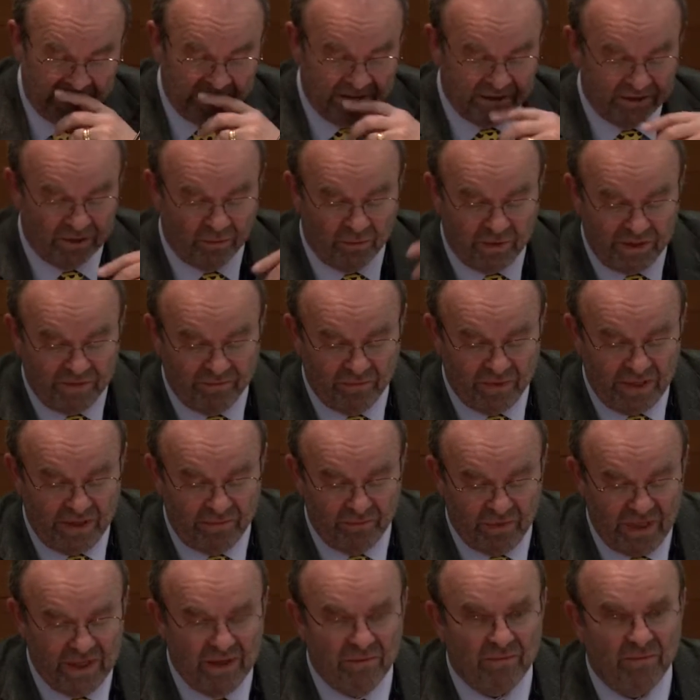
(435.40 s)
So
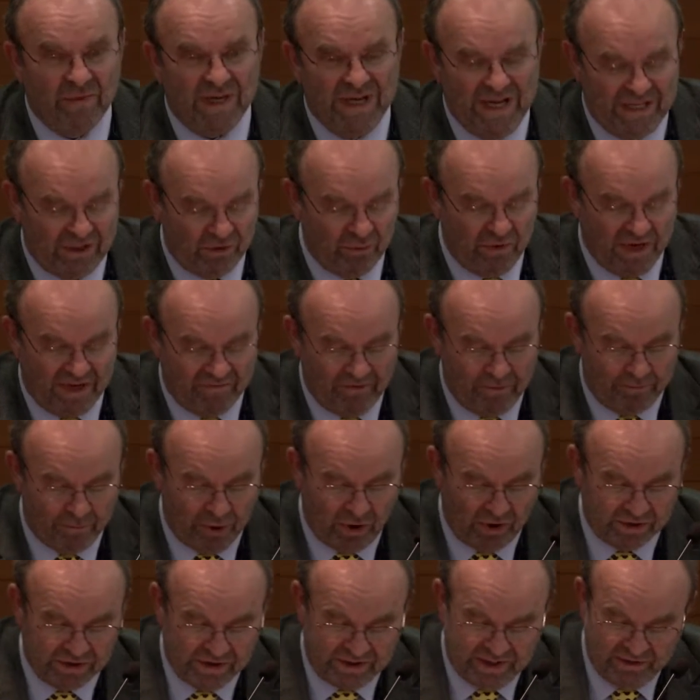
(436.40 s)
we need to have a
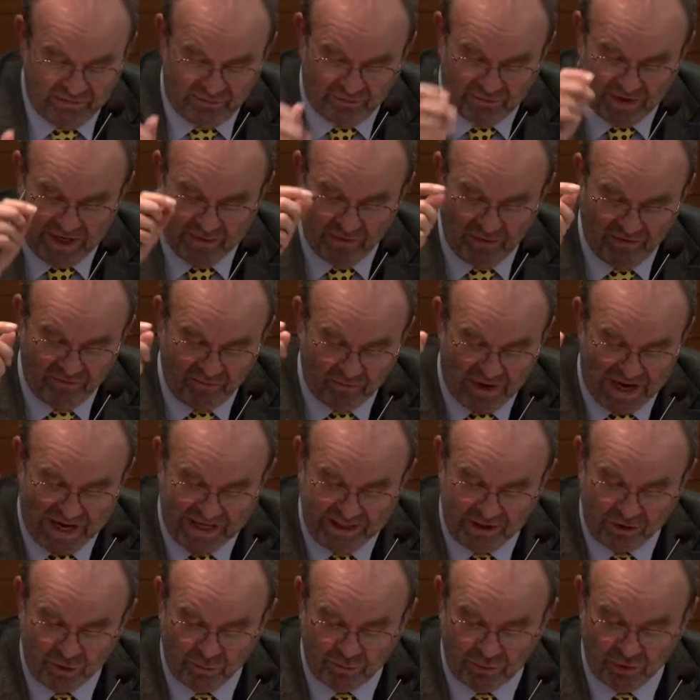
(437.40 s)
positive frame of
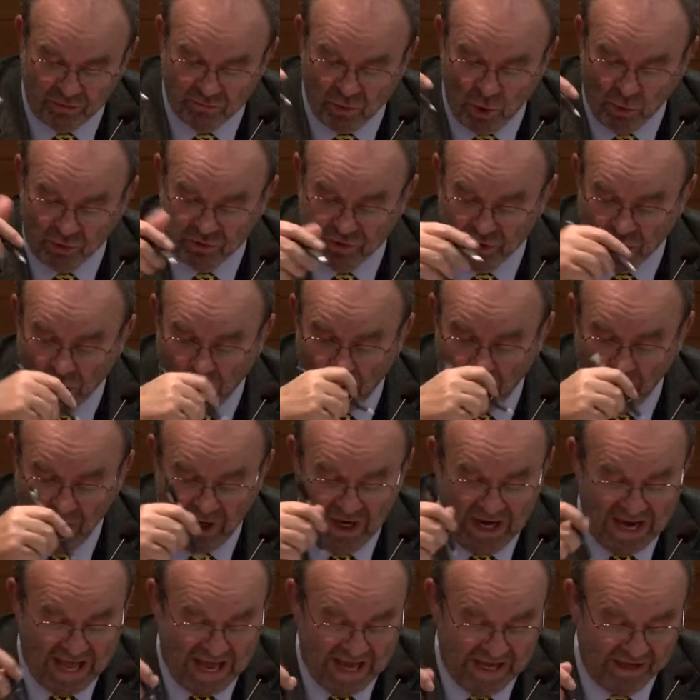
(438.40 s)
mind to promote normal
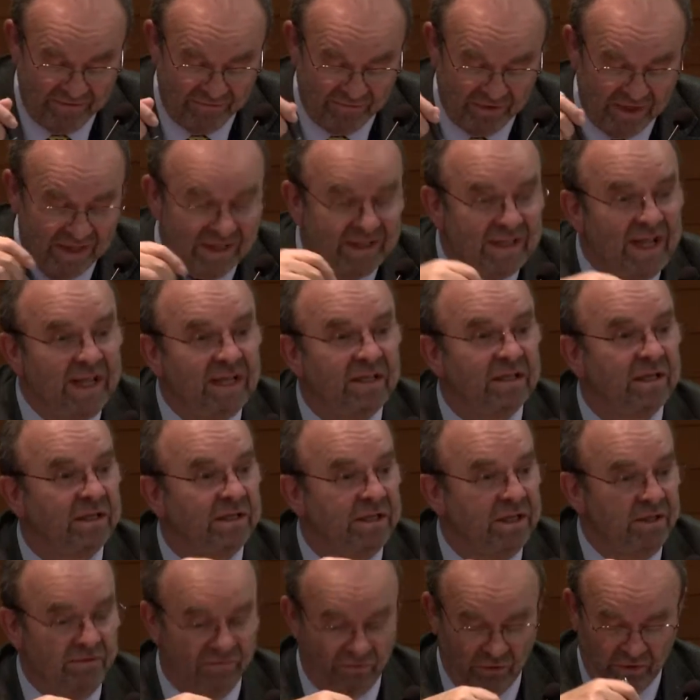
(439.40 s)
life in
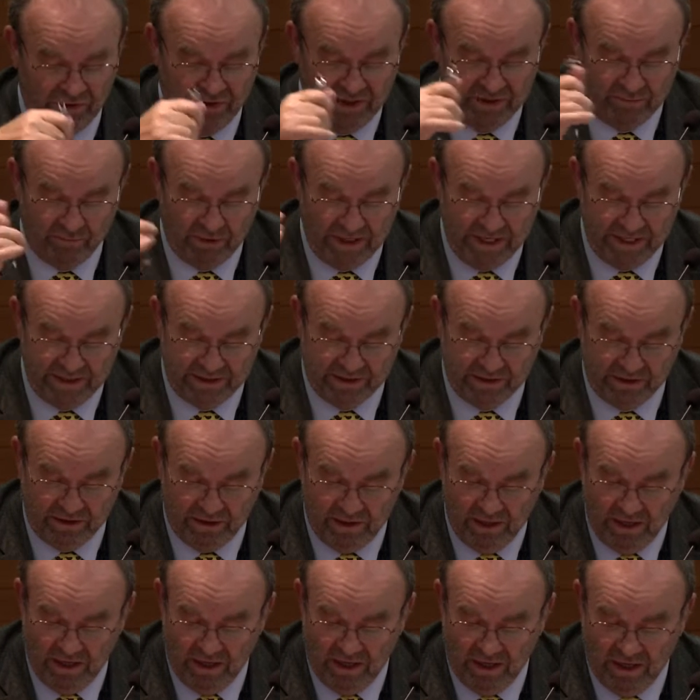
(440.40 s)
dignity for displaced,
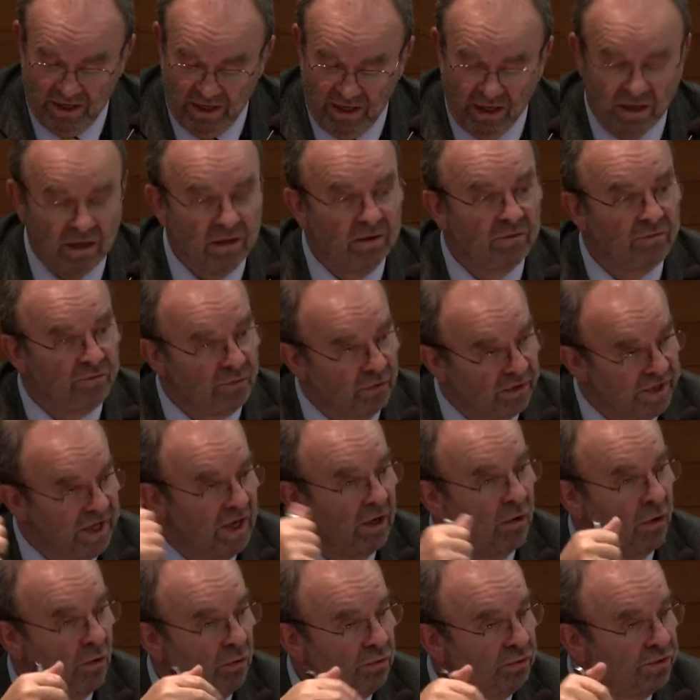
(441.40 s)
for
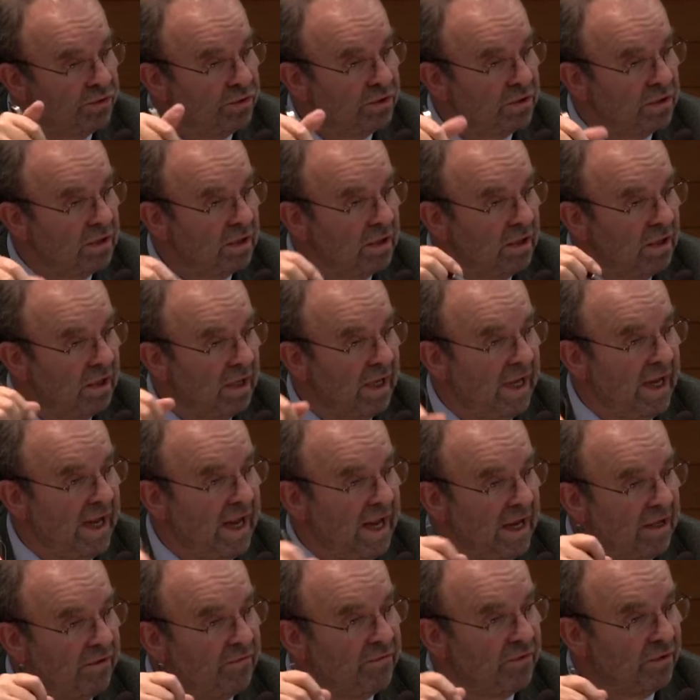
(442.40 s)
their hosts
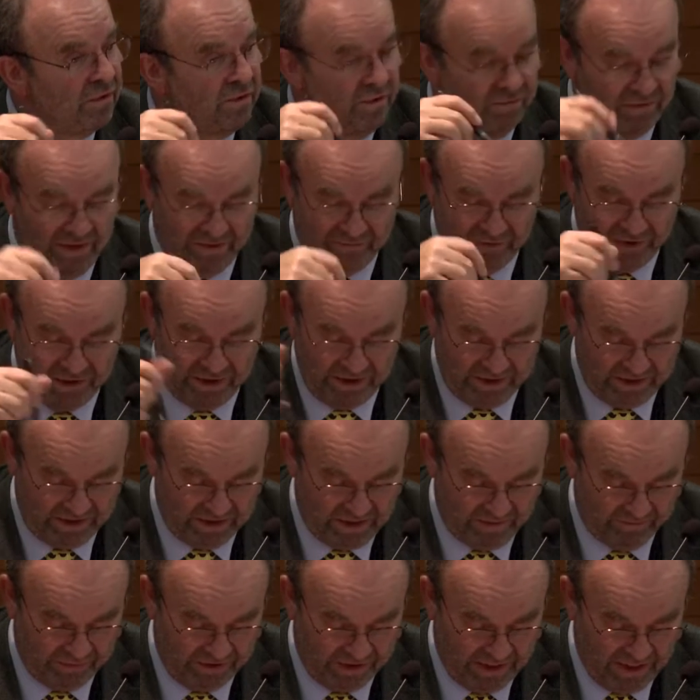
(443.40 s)
and for the refugees
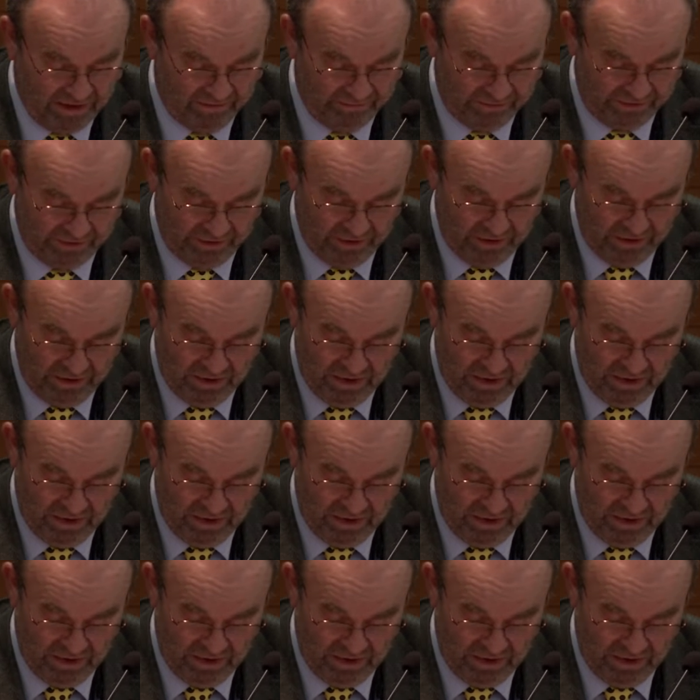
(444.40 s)
themselves.